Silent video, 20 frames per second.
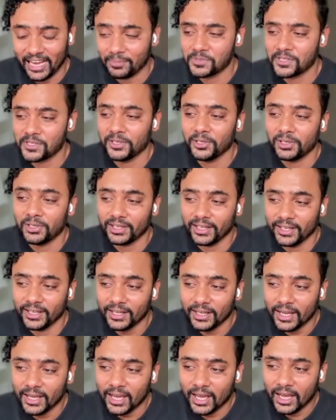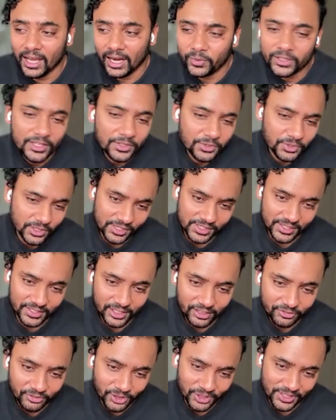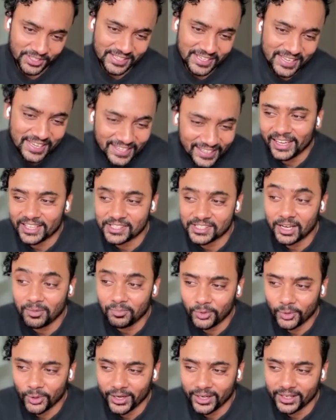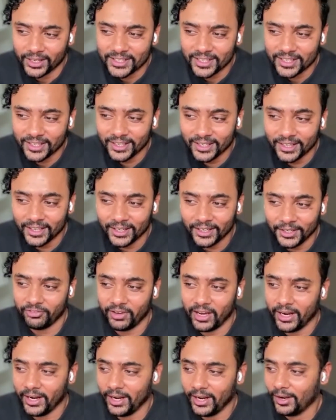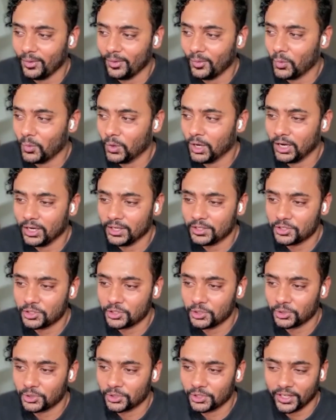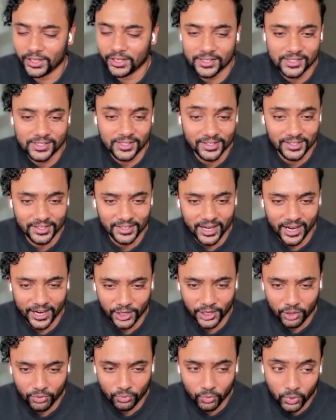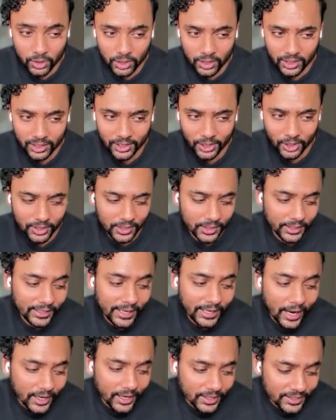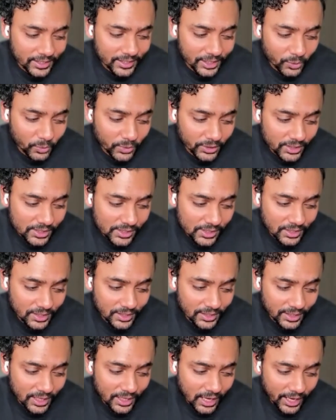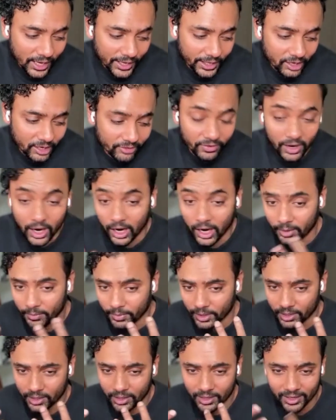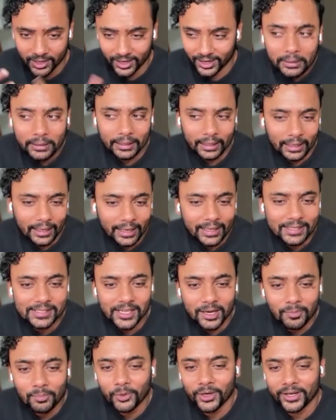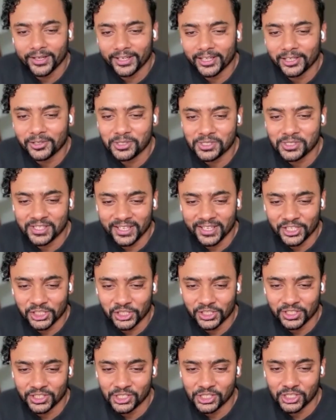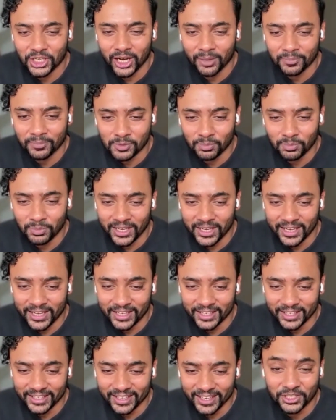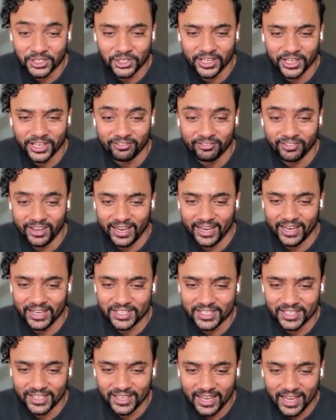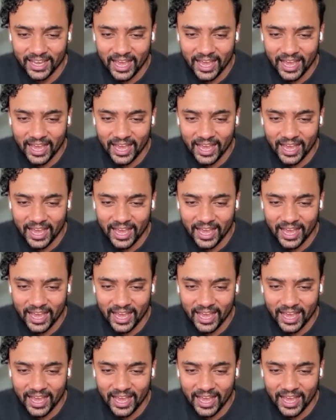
absolutely. Within reason, of course. At some point, if I want to create a certain kind of world or a character with a certain kind of armor, at some point, hallucination stops being a creative aid